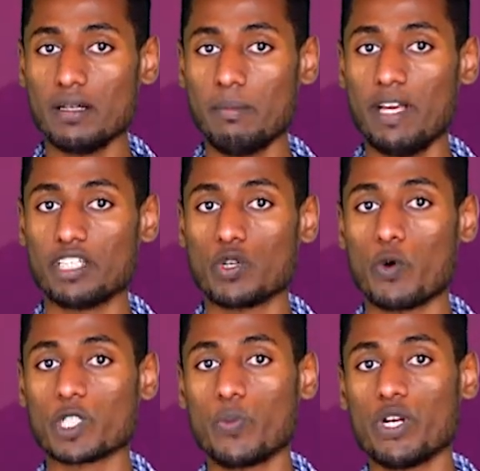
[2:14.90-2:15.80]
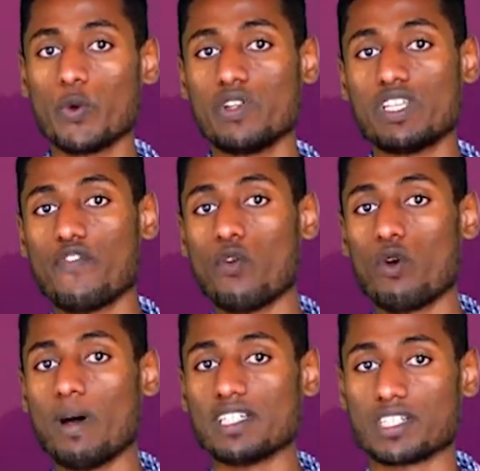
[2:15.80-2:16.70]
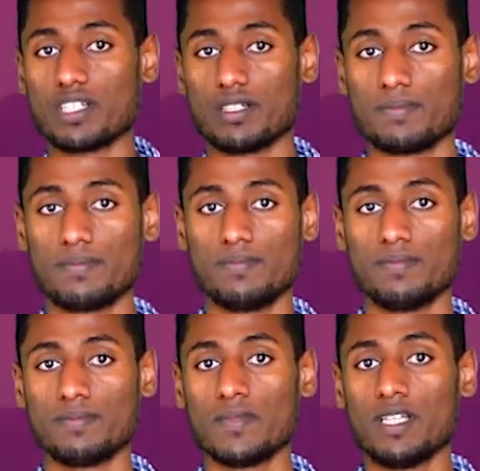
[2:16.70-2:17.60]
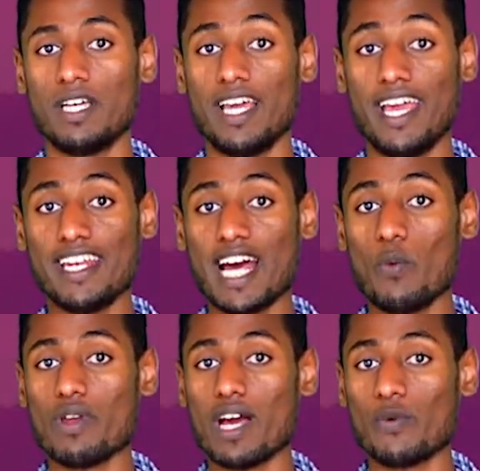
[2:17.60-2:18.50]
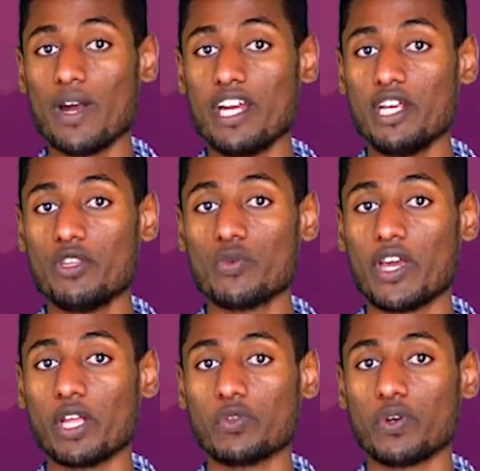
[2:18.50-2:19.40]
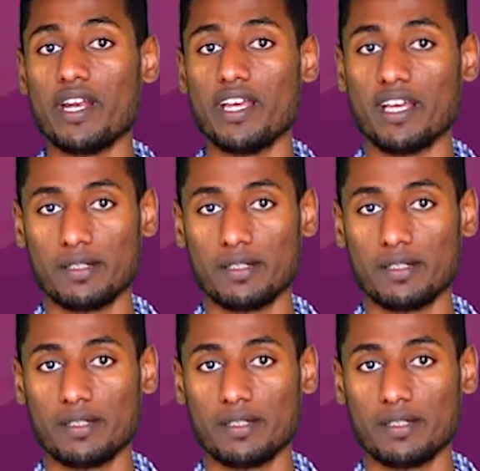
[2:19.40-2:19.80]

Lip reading: image corresponding with the floor mask. And now we are ready to give training.